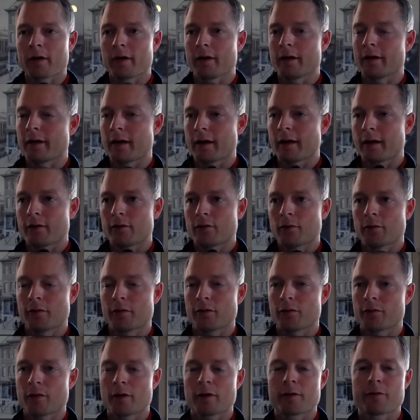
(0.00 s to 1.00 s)
today and doing
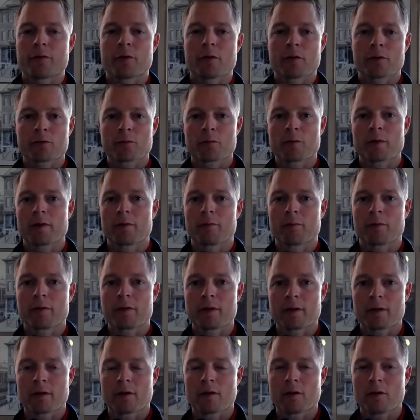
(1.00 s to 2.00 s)
this interview is we
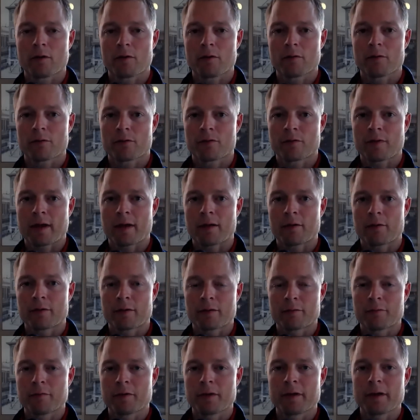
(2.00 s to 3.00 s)
did a little sound
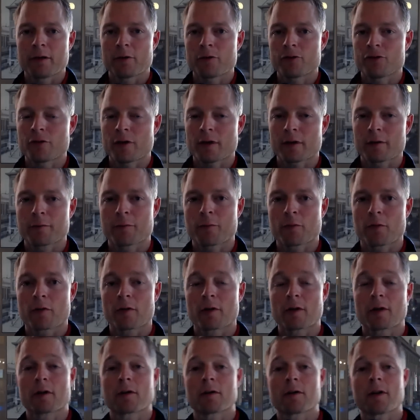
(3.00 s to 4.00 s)
and video check for
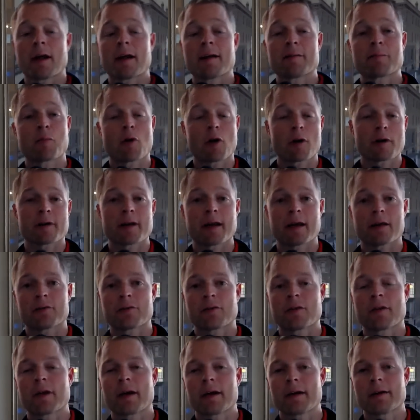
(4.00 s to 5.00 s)
our live broadcast
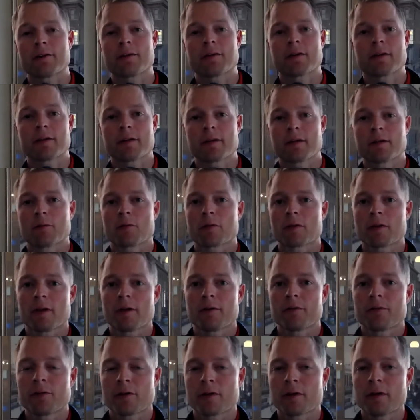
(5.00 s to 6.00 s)
tonight. And I would love
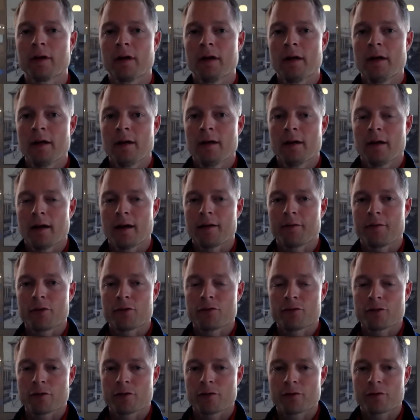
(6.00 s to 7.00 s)
to have you
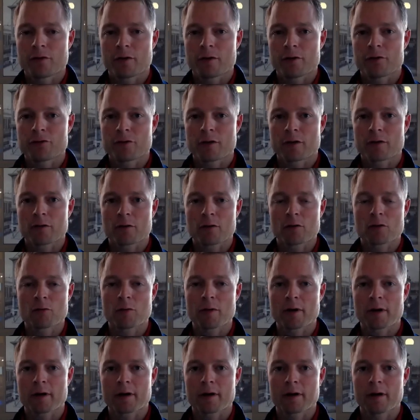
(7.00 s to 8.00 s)
just share real
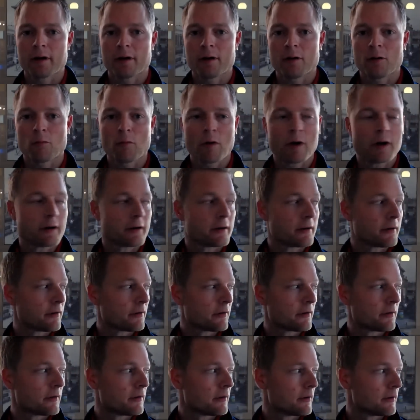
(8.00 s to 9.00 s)
quick why
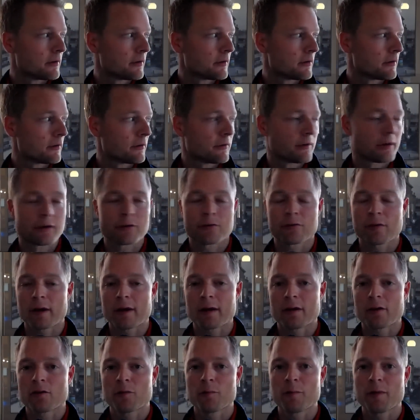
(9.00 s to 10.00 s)
you're
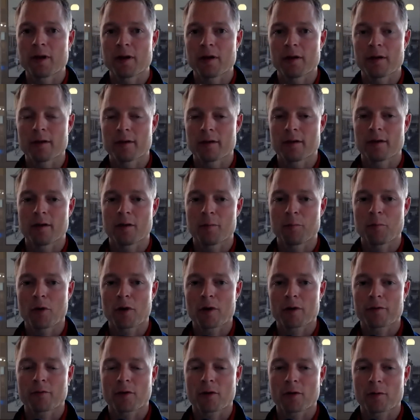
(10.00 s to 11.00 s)
excited to be a part
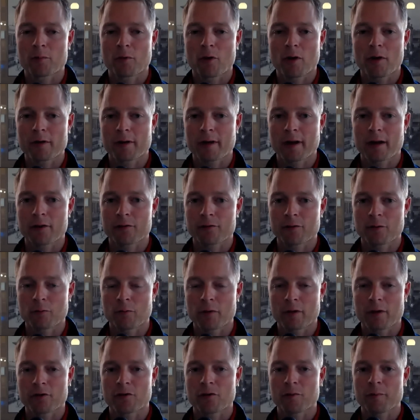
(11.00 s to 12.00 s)
of our broadcast and what
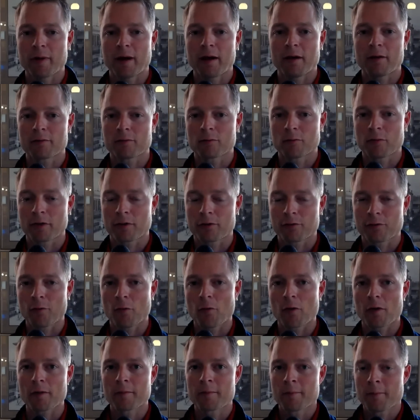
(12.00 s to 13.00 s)
it's about and what it's
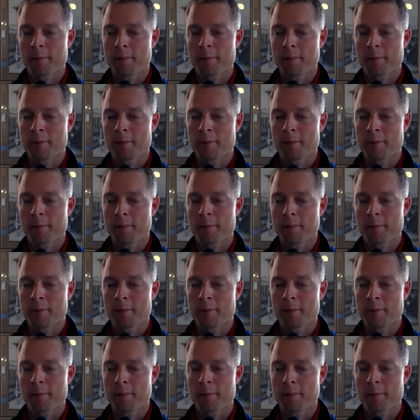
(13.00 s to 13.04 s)
for.